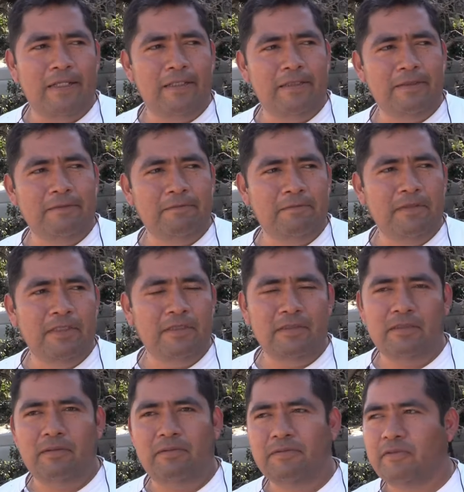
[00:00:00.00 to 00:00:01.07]
And you
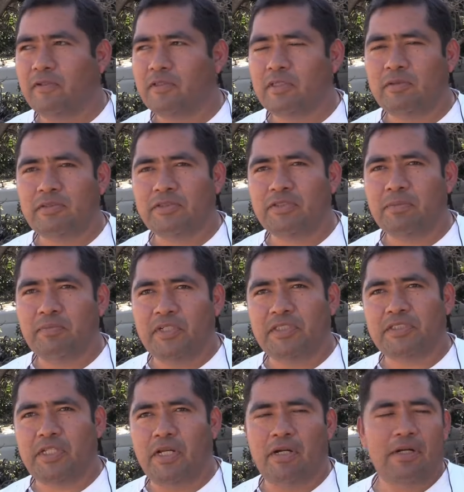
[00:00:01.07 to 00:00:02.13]
know, of course, they were
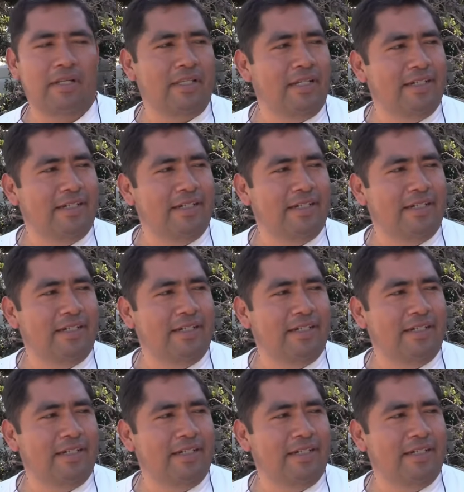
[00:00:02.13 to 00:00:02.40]
pretty scared.